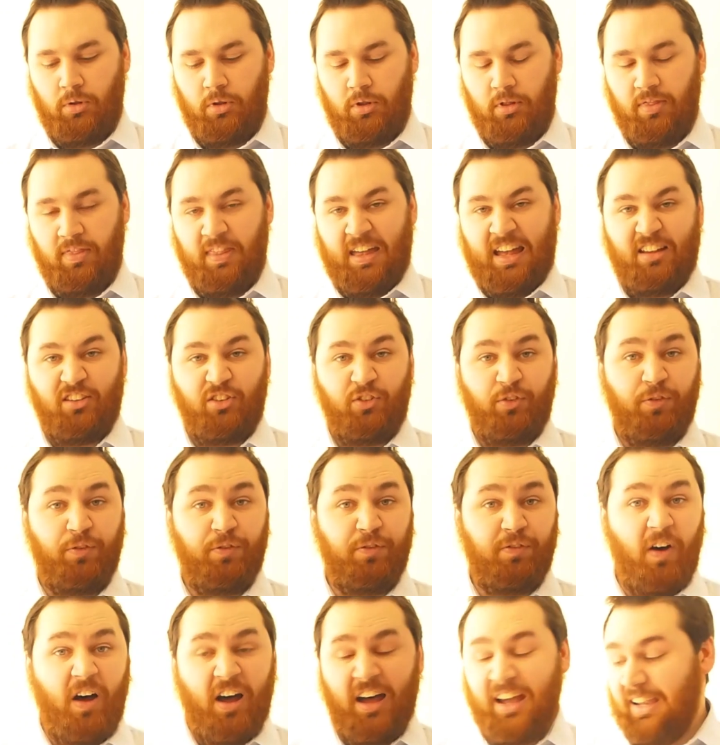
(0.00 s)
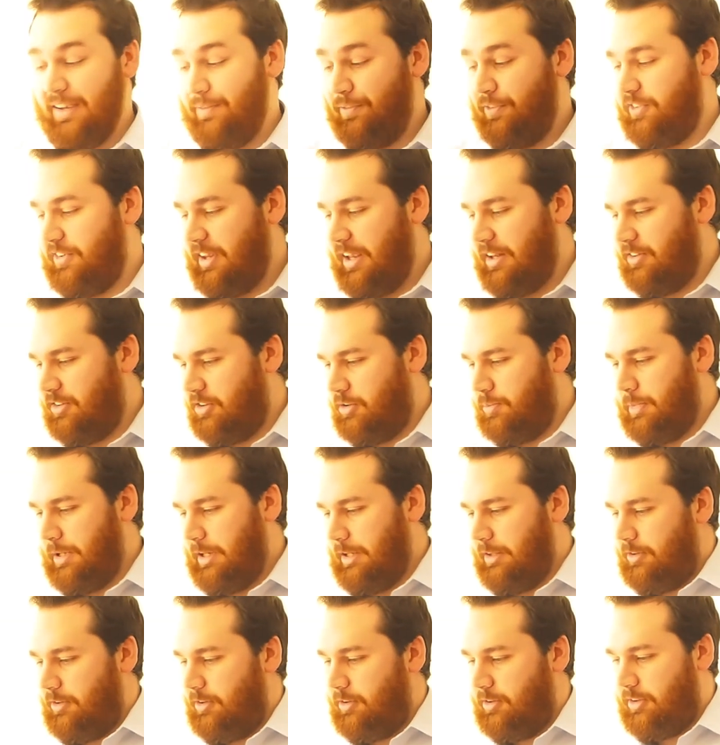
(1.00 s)
that's 5
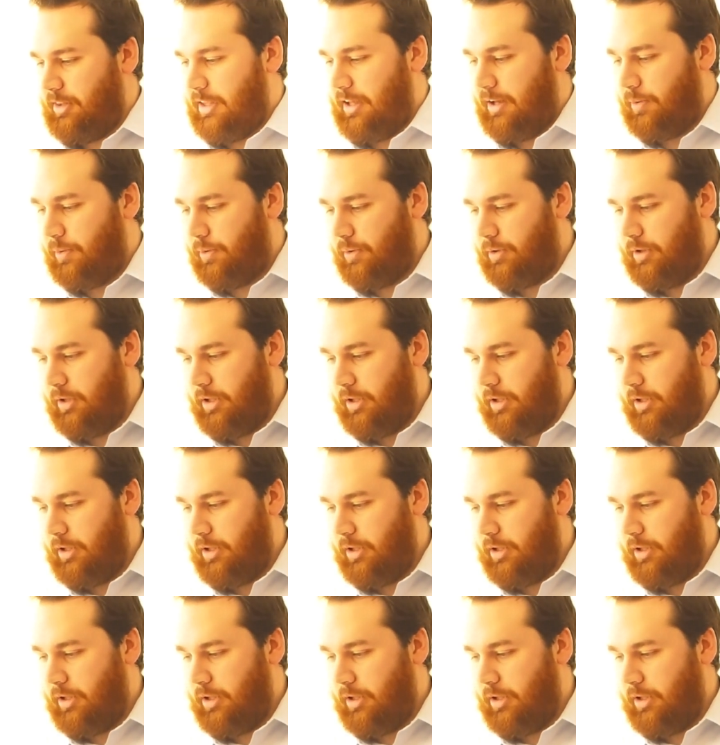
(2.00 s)
centimetres, that one.